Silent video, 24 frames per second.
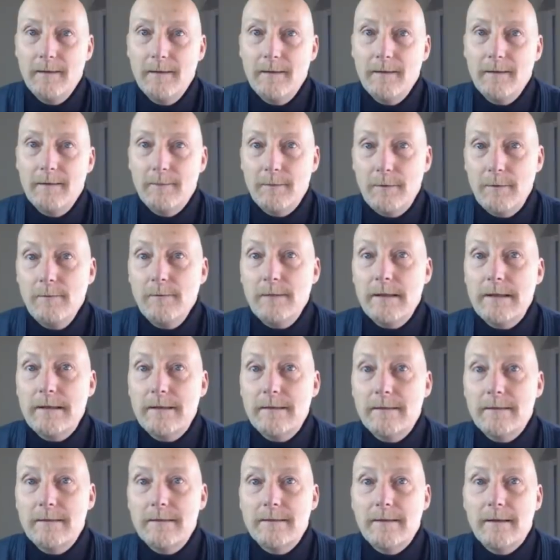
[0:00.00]
According
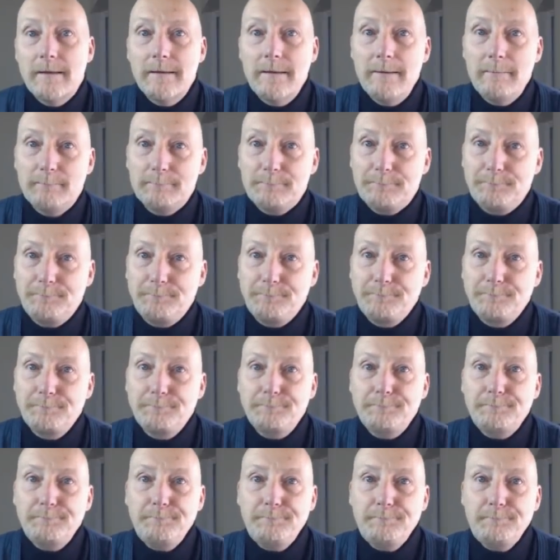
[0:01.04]
to the study,
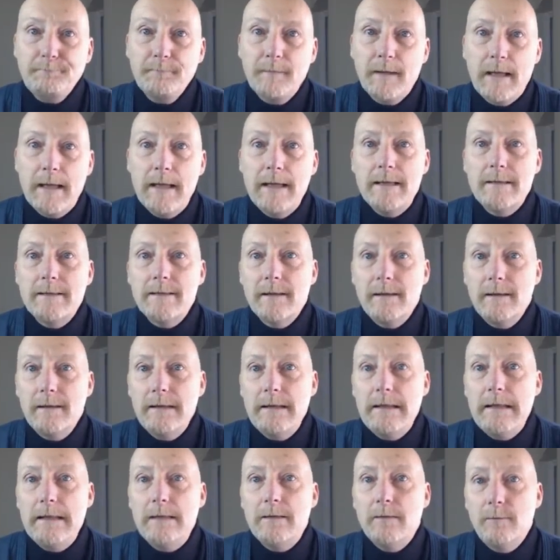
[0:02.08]
as
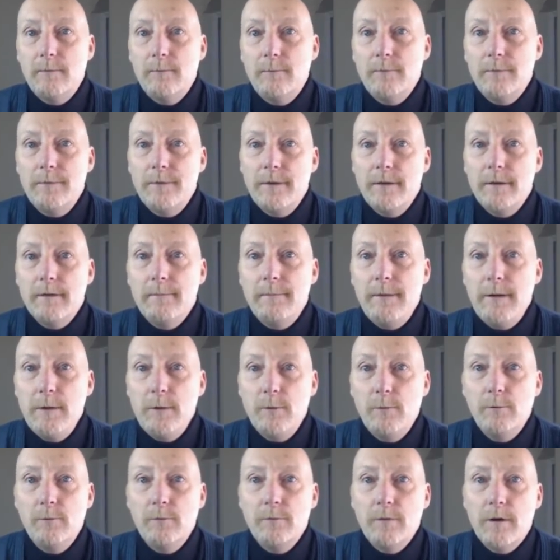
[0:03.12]
lead author
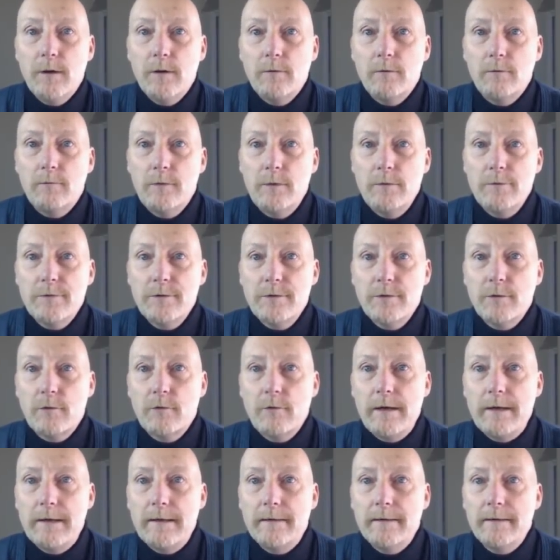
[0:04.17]
Bjorn
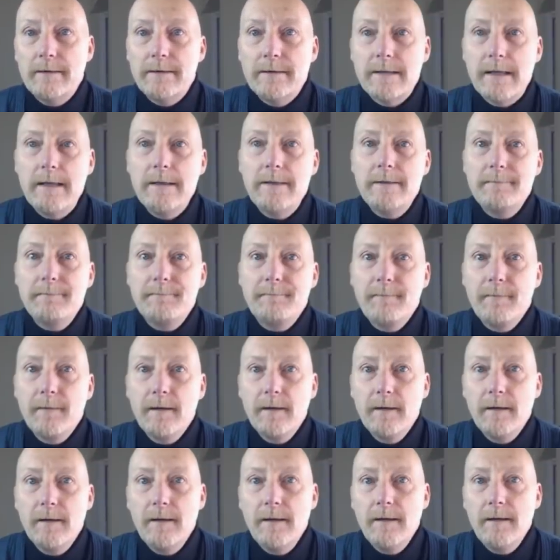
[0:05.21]
Rosengren says,
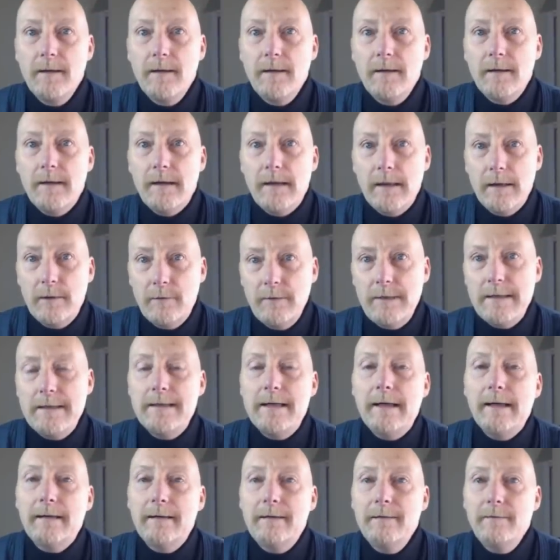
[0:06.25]
increased
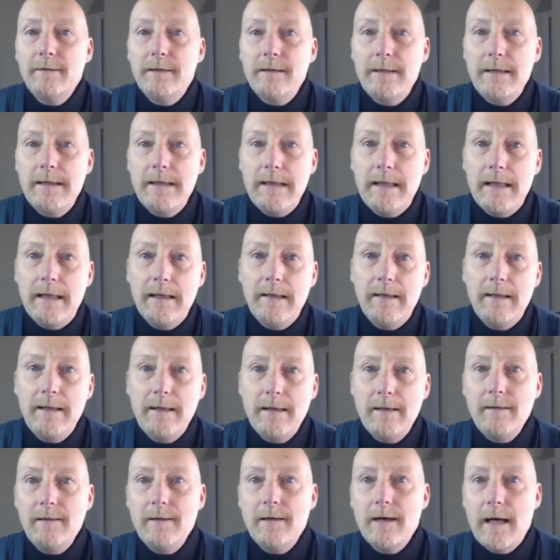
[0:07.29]
activity in the
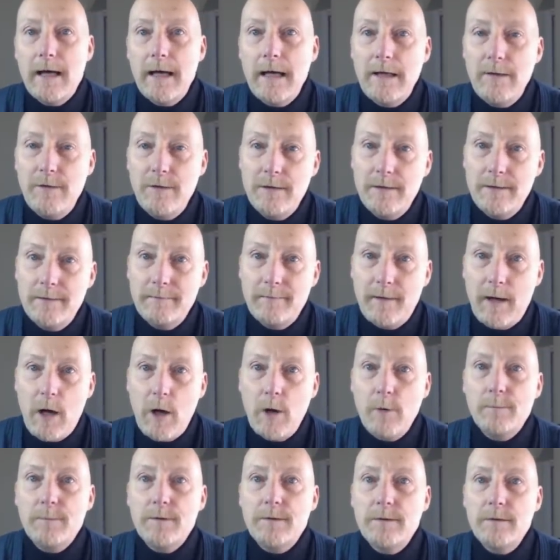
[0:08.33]
younger ages
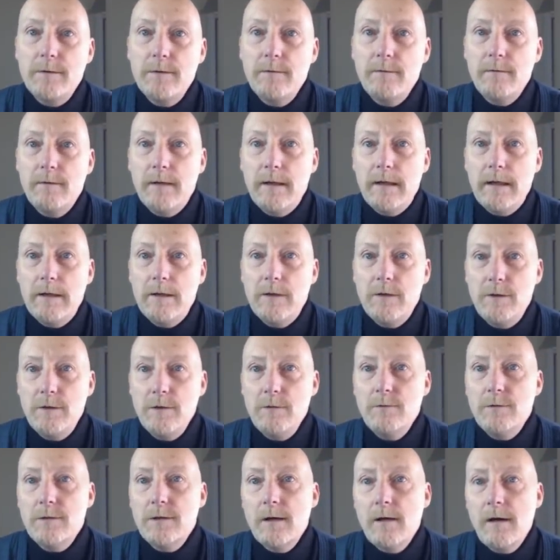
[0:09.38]
helps to
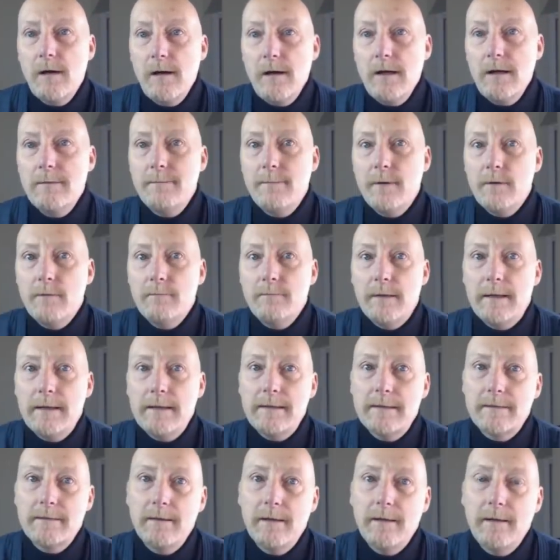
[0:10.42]
induce higher bone
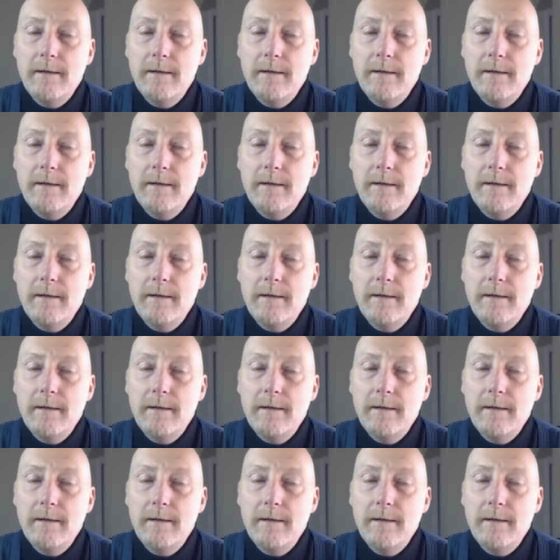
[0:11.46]
mass